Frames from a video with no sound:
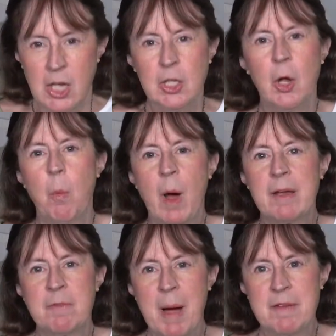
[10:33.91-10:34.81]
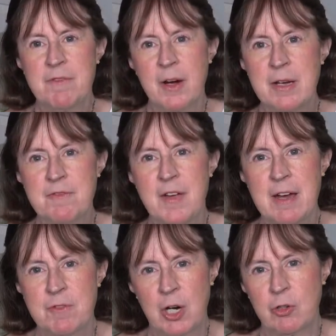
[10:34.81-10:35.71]
You know, one of my very
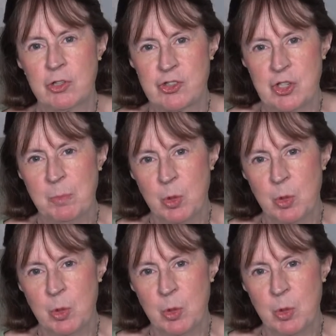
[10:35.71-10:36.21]
favorite Christian